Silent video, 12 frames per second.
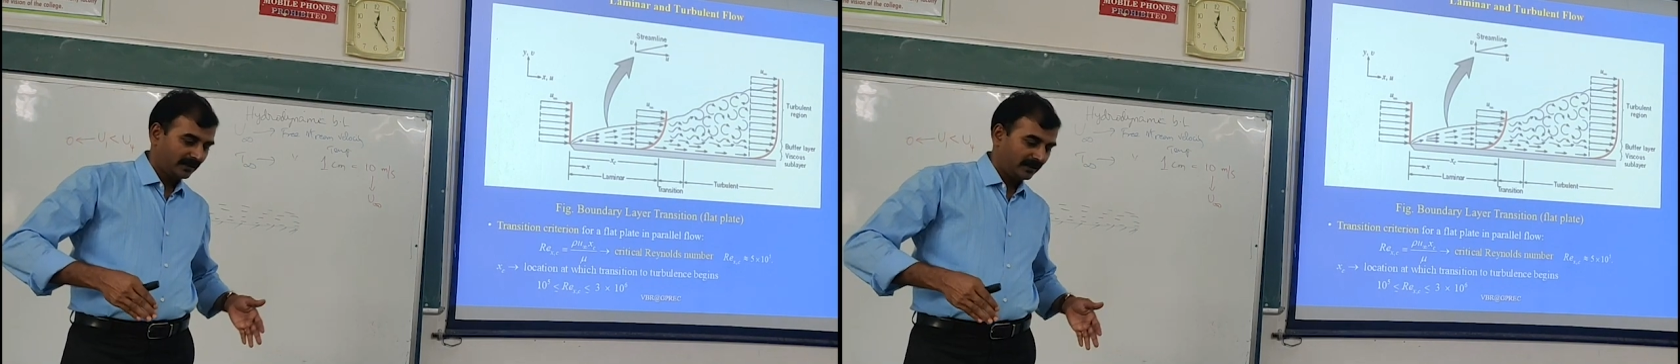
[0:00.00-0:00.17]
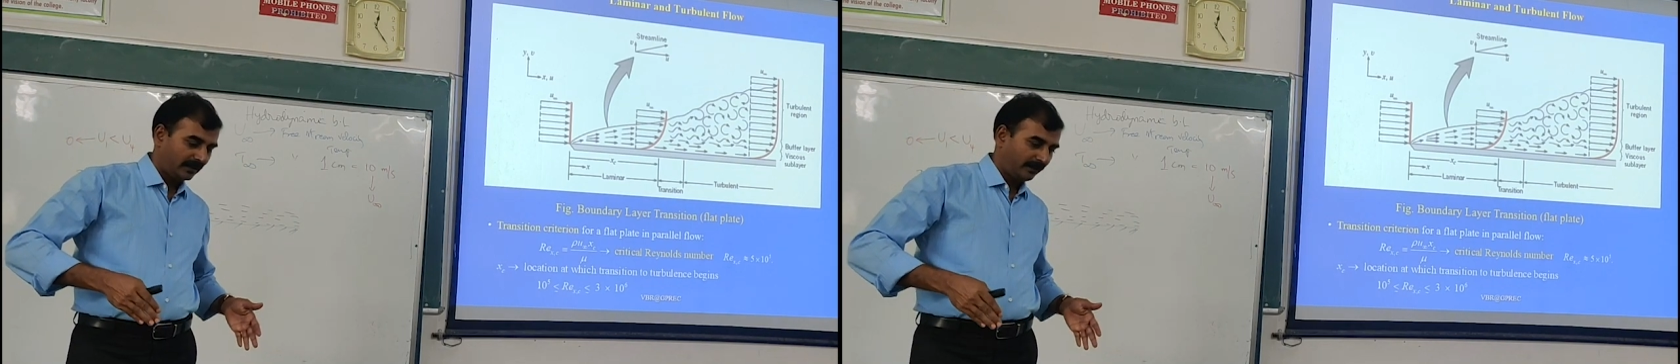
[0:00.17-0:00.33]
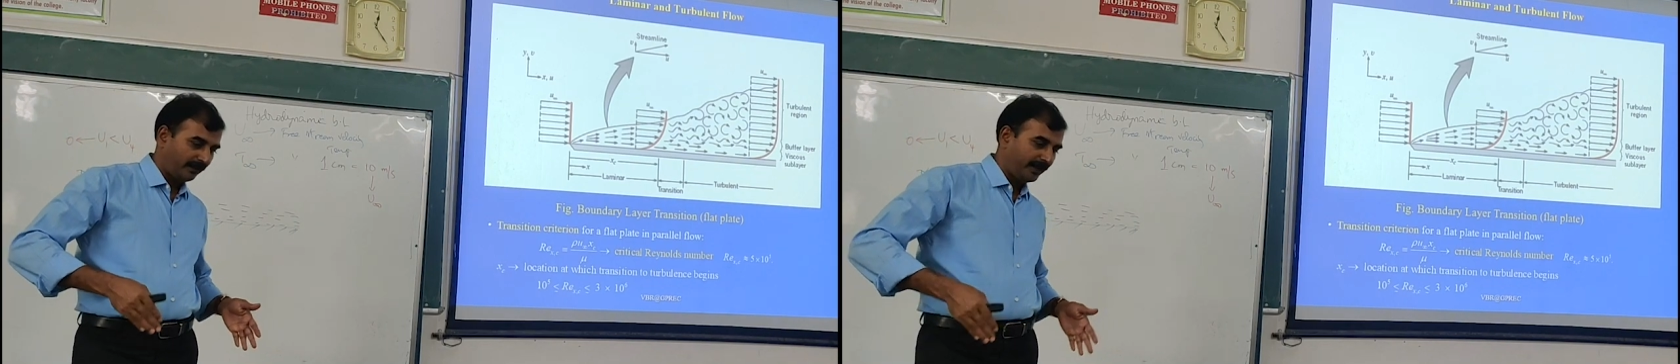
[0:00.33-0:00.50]

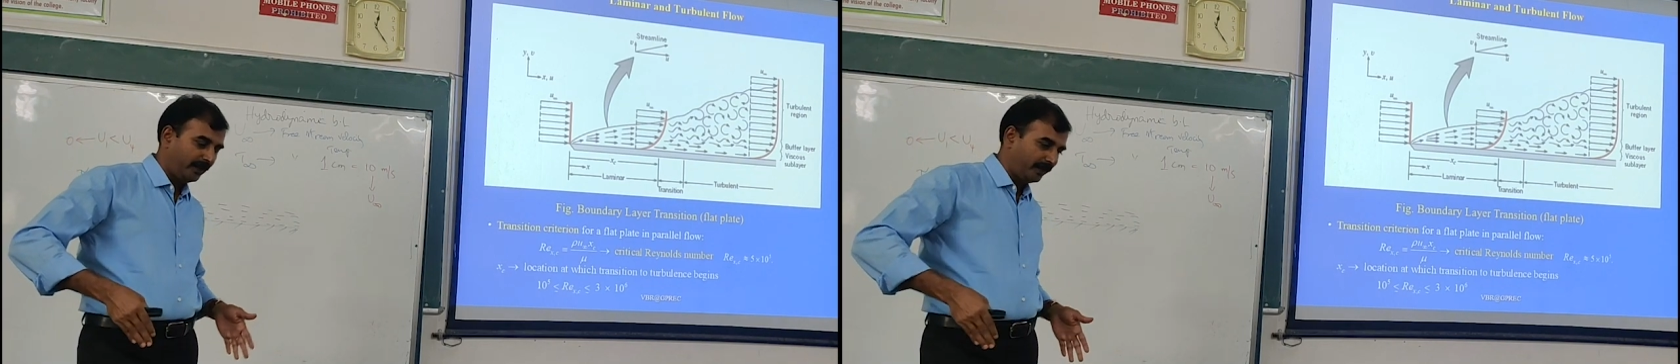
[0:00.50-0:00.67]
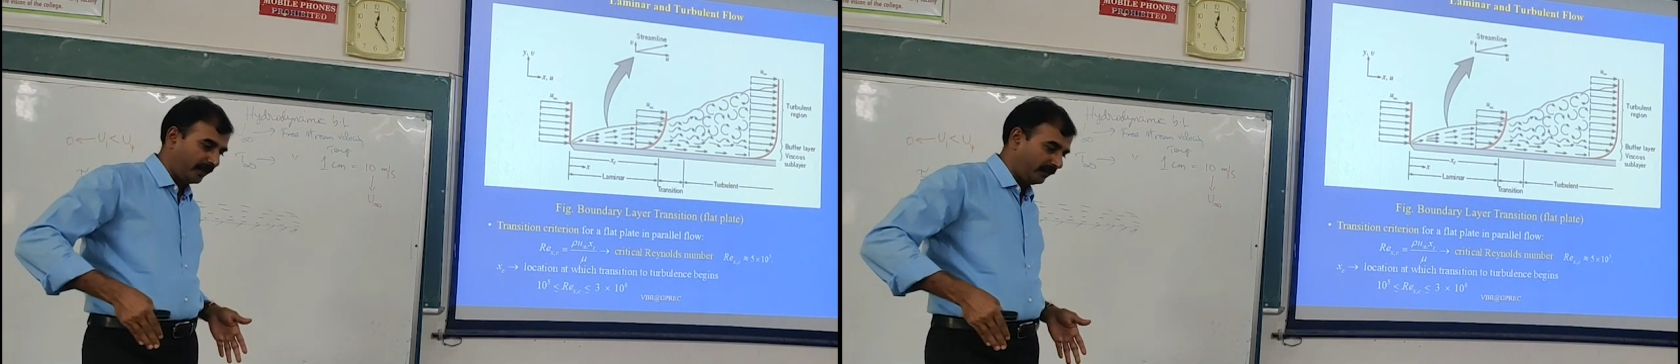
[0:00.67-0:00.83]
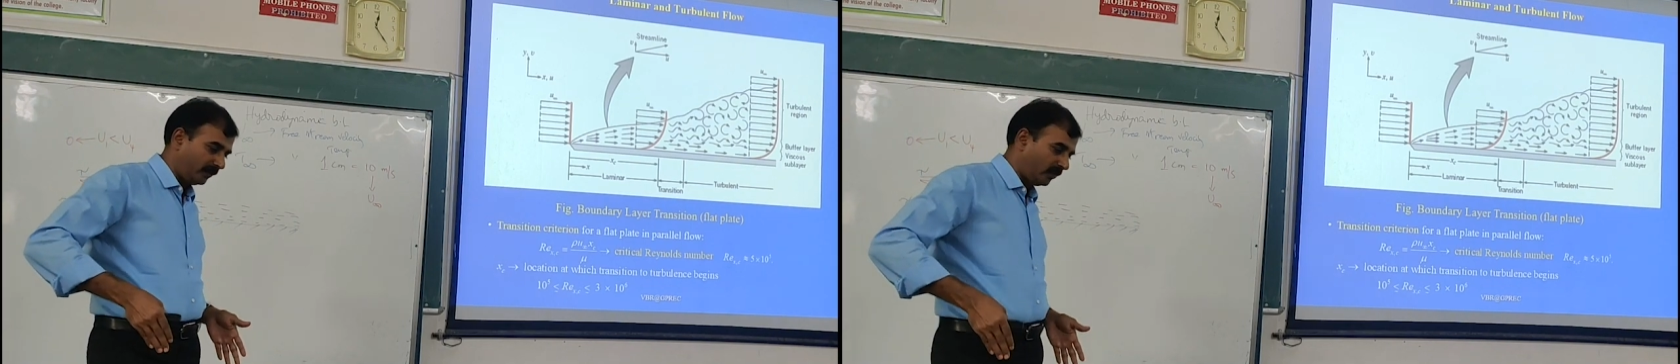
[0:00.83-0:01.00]
people
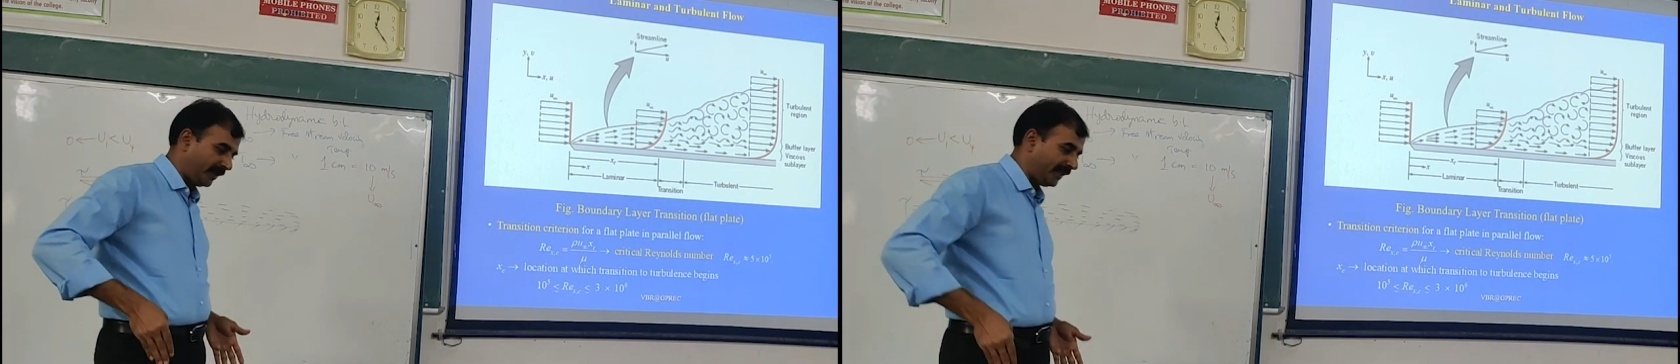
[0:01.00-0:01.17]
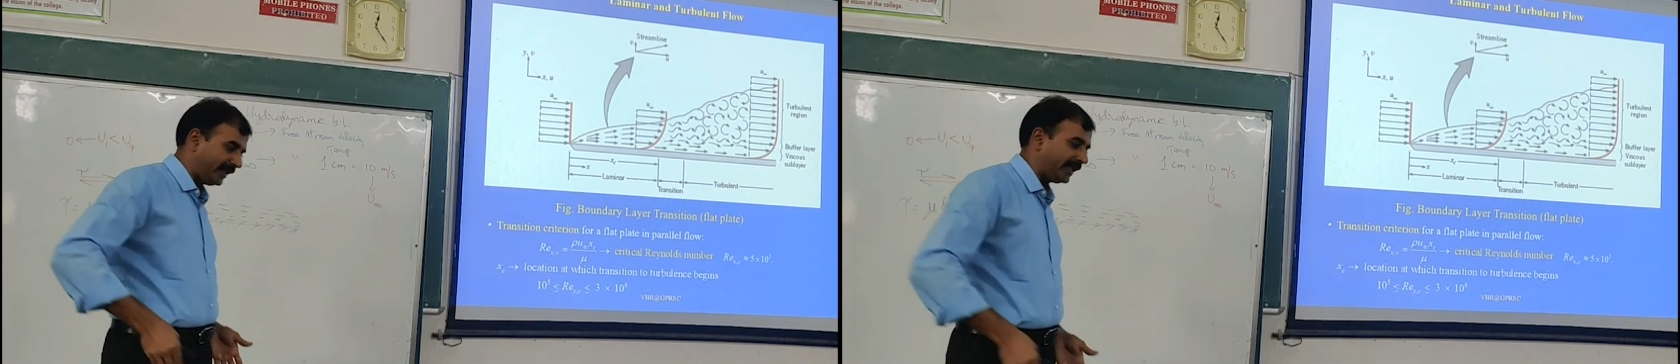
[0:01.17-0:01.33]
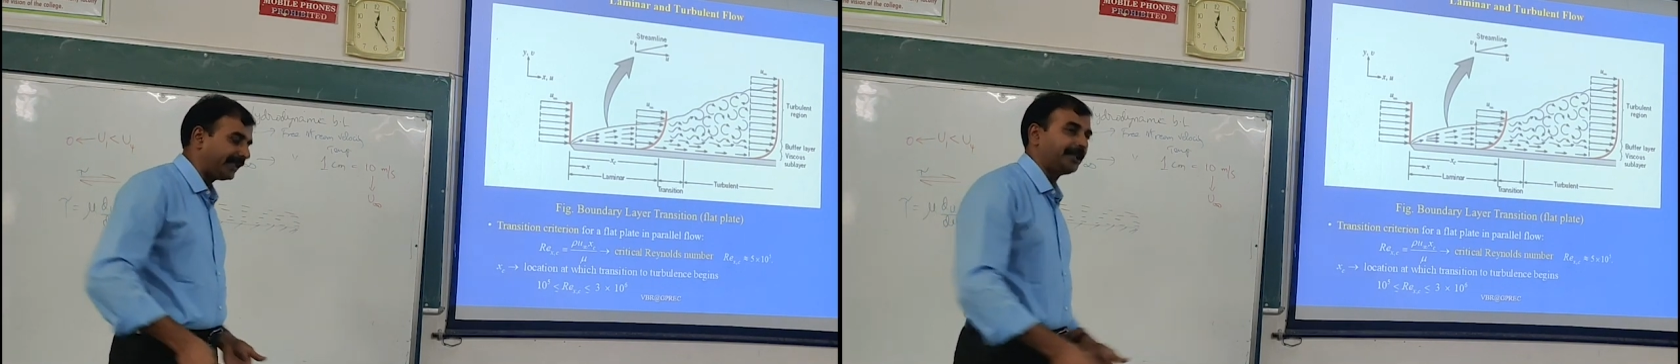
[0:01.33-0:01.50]
moving in a
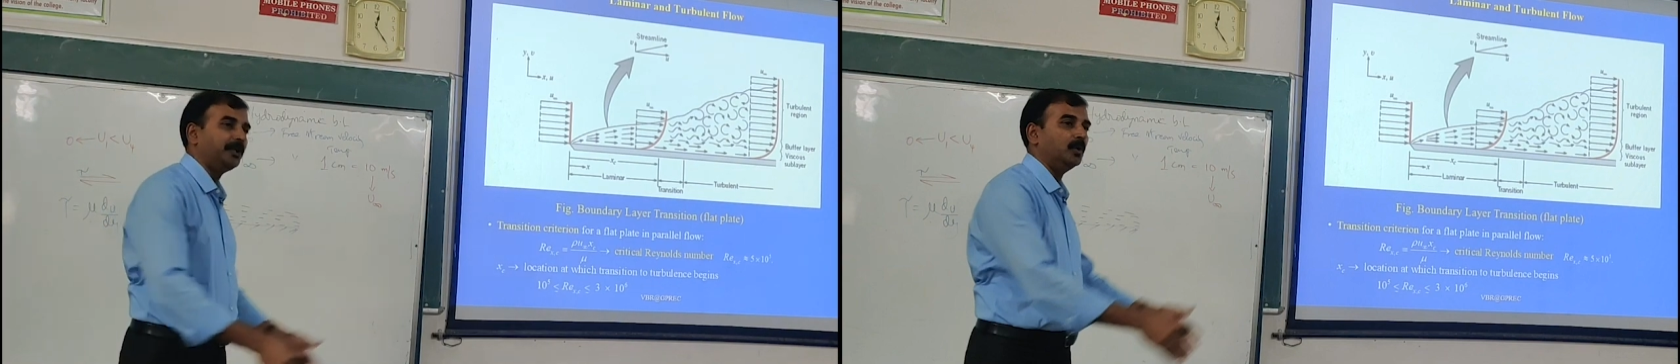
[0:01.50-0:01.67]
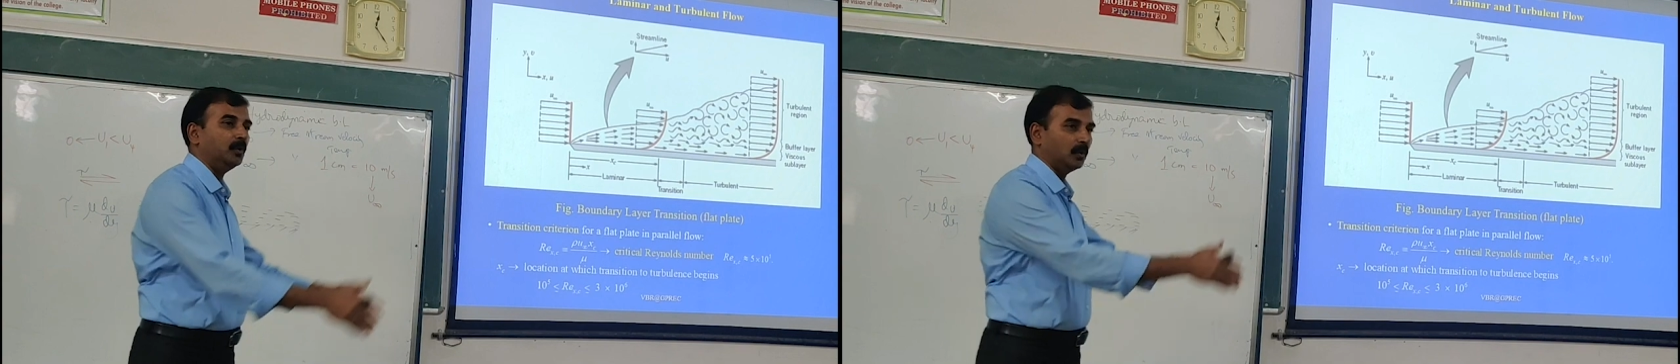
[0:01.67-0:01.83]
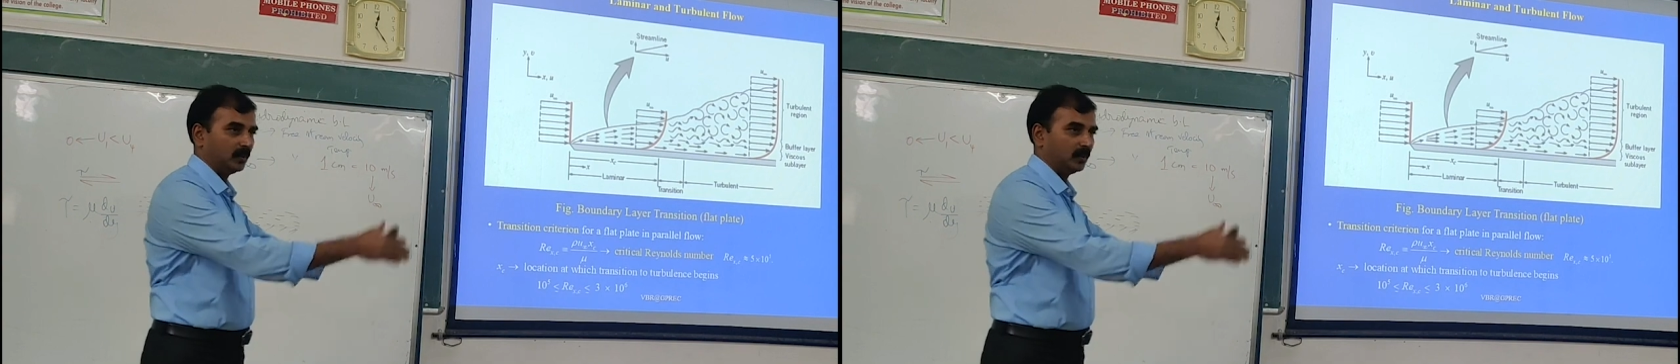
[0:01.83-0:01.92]
queue